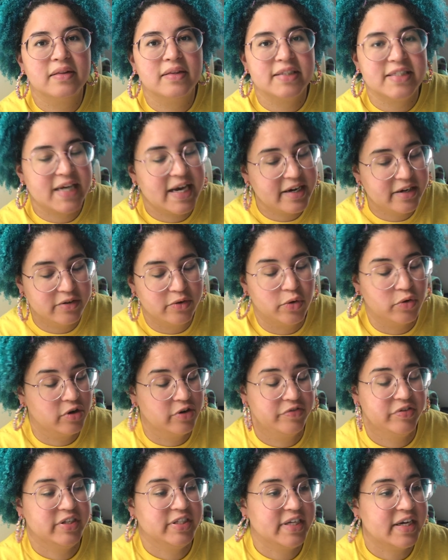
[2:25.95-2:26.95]
died a
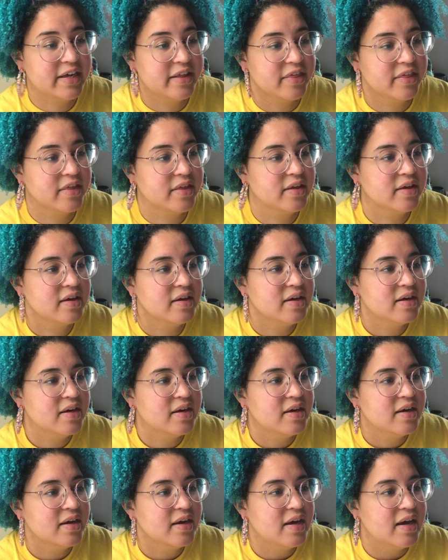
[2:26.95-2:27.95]
horrific death.
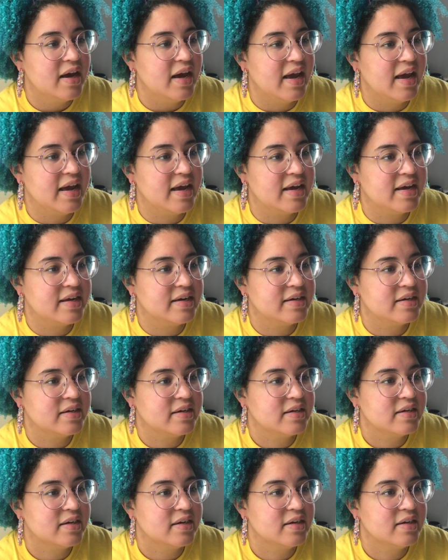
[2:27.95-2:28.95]

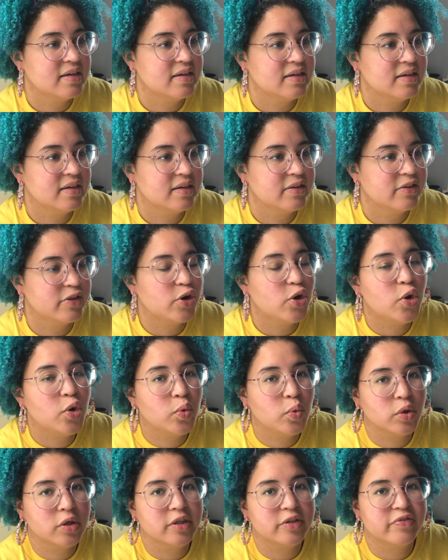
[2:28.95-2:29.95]
And the whole
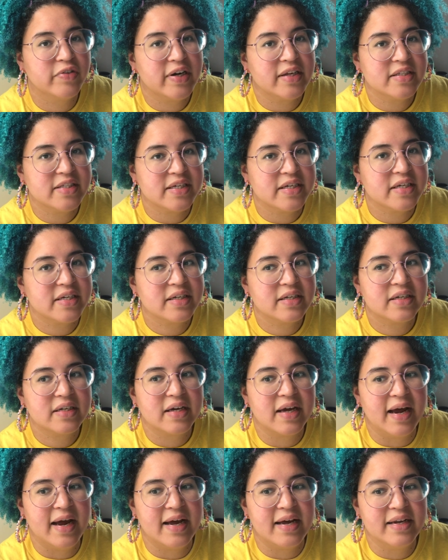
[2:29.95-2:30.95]
world felt it.
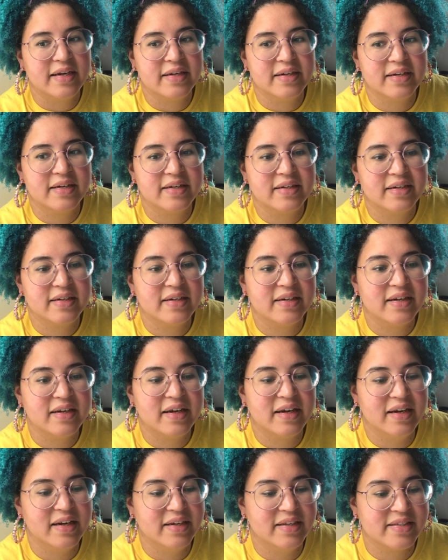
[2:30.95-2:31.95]
And
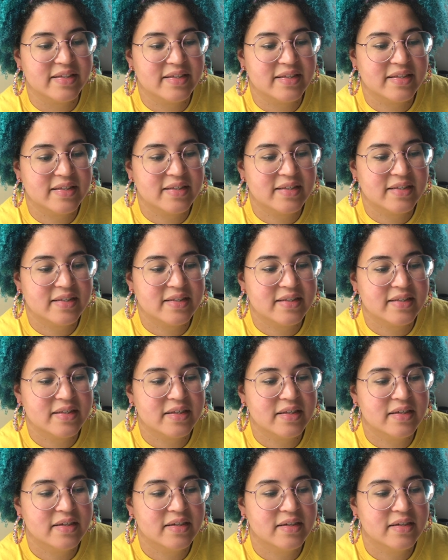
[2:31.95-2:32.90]
it's